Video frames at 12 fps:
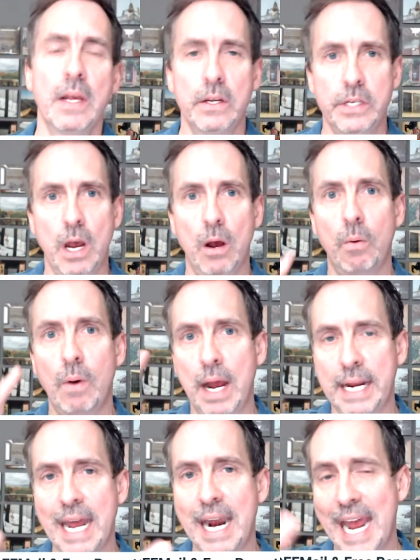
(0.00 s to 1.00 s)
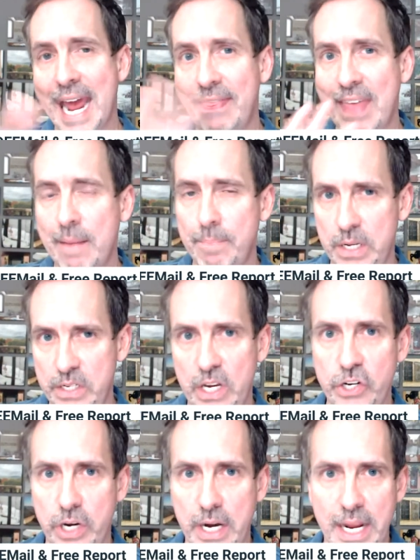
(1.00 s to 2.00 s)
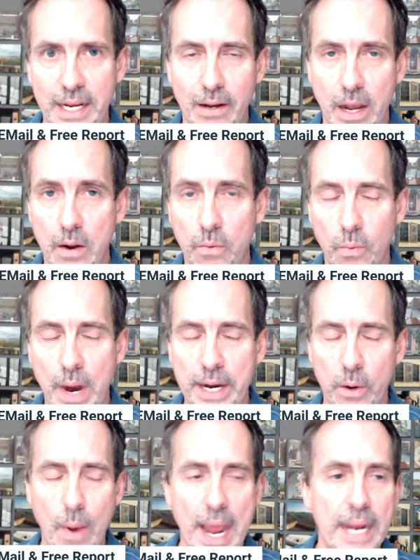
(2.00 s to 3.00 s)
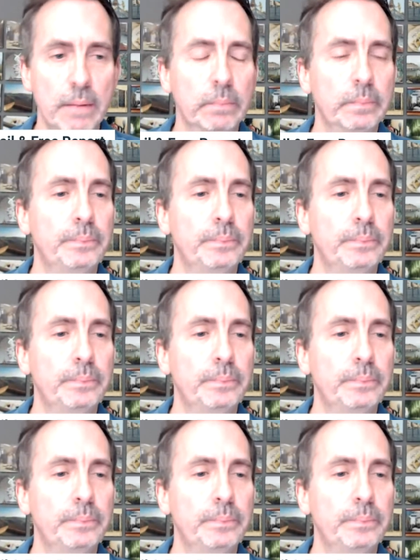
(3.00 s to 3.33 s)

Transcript: So again, I had that positioning right away.